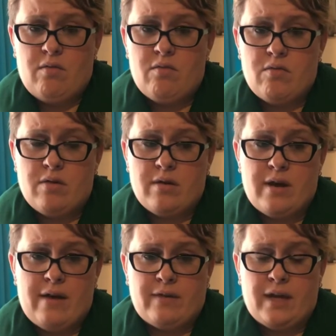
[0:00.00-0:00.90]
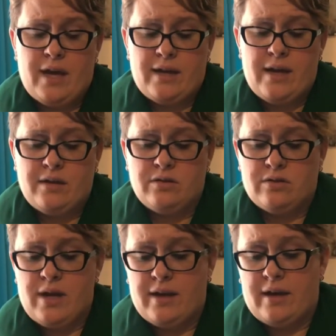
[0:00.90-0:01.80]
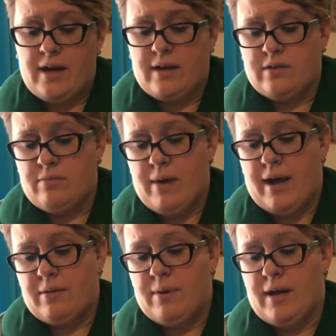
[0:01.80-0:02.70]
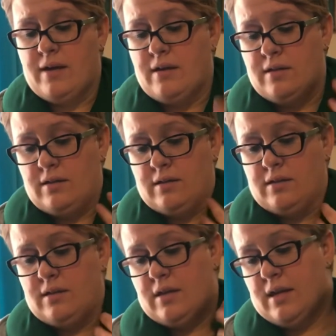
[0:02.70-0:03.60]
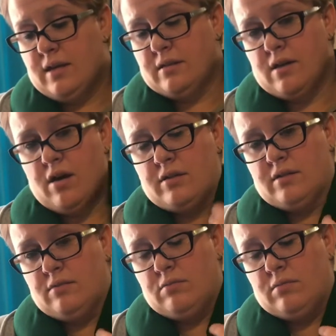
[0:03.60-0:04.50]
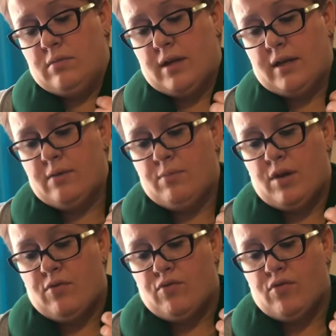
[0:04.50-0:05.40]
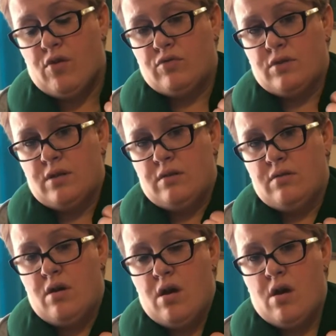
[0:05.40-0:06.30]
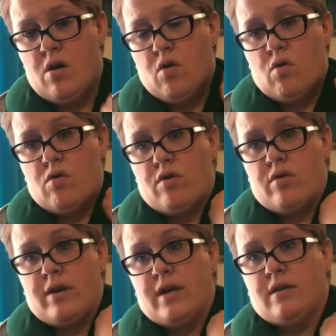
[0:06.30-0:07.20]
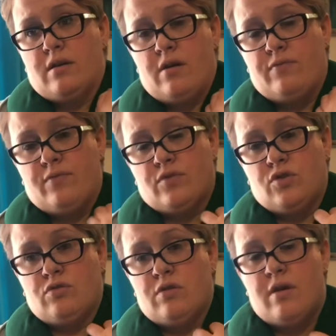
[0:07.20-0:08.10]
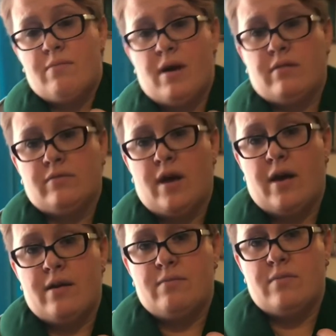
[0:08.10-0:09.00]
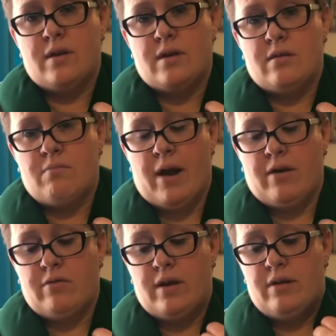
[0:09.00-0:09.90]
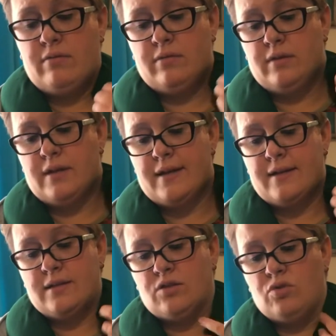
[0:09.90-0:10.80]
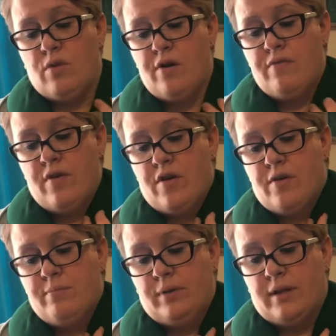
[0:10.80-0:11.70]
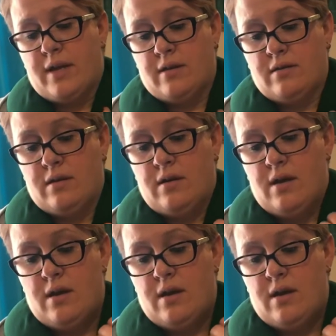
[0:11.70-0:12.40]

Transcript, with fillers: or having headaches or neck aches or back pain and this thing is awesome. It can be frozen or heated up for short amount of time in microwave. It is a 12 herb blend